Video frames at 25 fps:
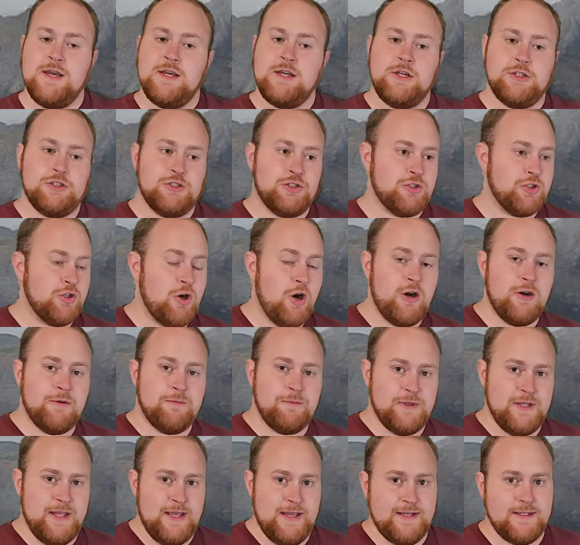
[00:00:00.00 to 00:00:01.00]
The
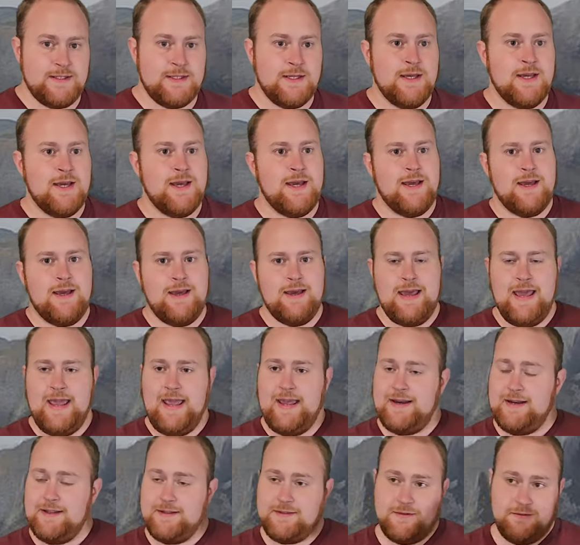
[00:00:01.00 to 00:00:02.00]
Shardplate
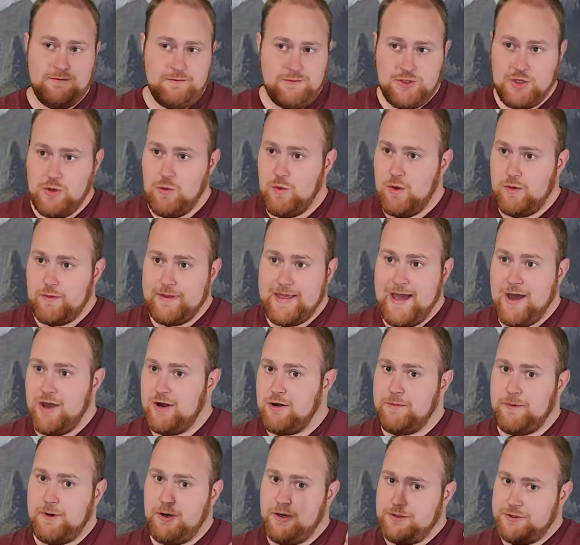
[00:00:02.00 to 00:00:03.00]
and its duo
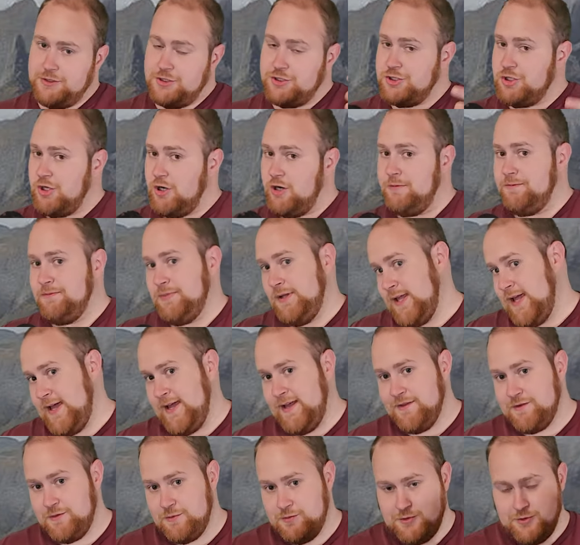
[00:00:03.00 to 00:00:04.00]
counterpart, the
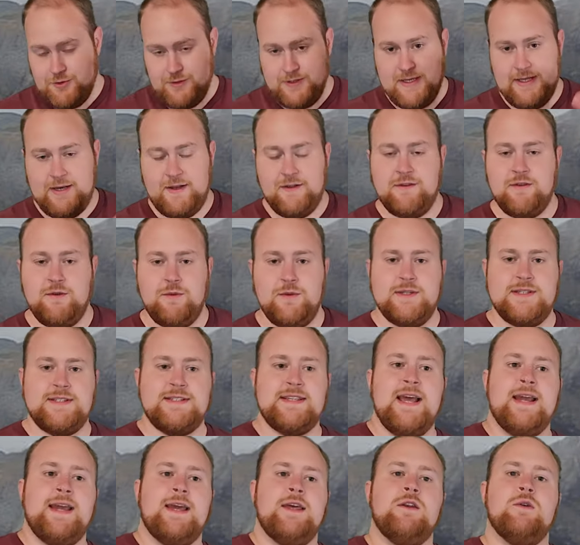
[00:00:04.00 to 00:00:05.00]
Shardblades, which I'll get into in a
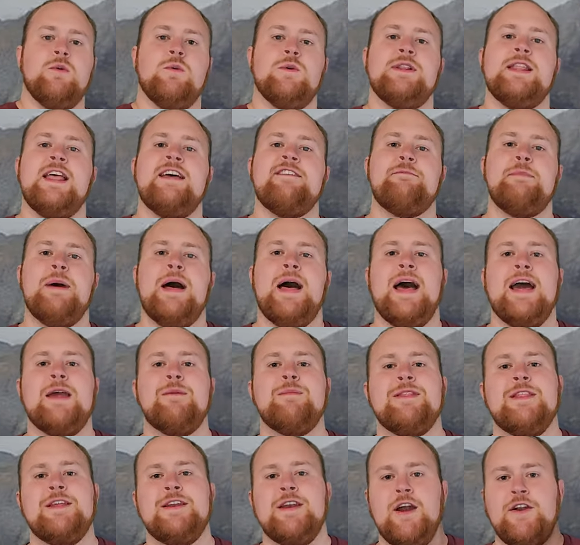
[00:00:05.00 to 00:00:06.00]
second, were left behind
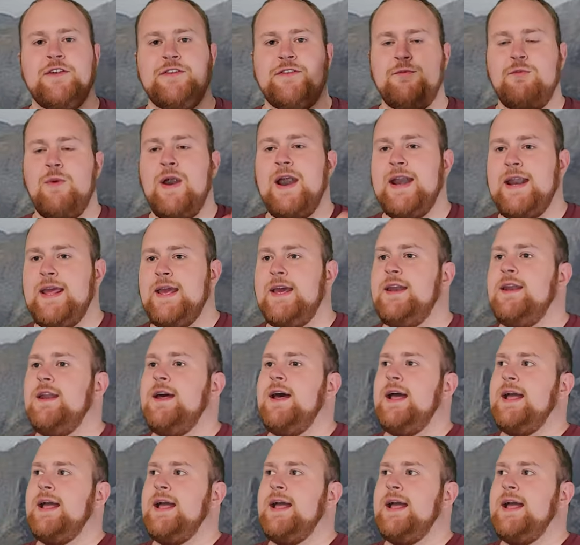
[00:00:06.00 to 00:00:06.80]
by the Knights Radiant.